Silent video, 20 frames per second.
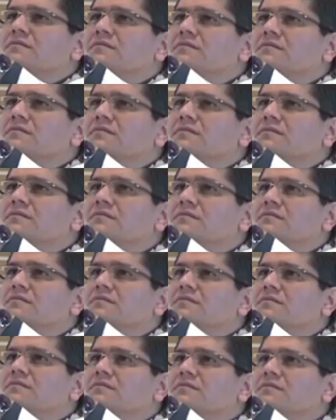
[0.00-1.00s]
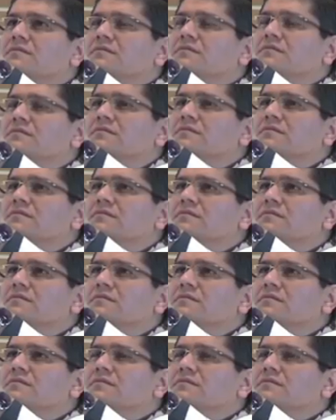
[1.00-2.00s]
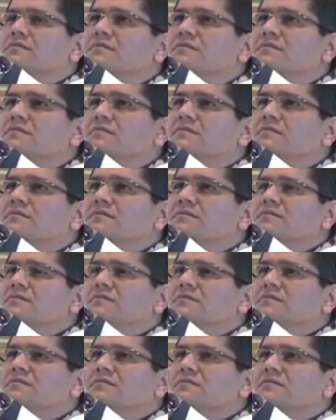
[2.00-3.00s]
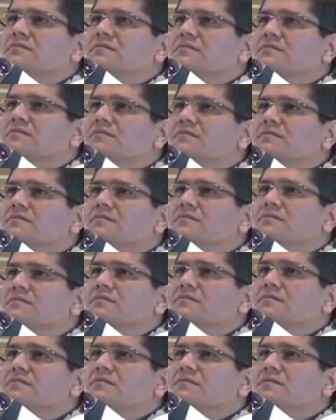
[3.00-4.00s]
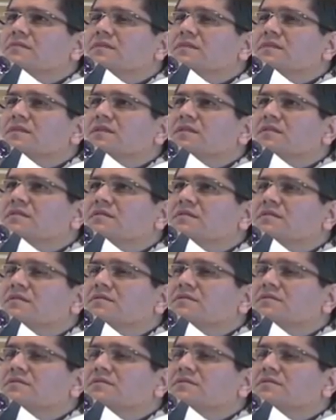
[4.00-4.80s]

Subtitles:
Nobody speaks.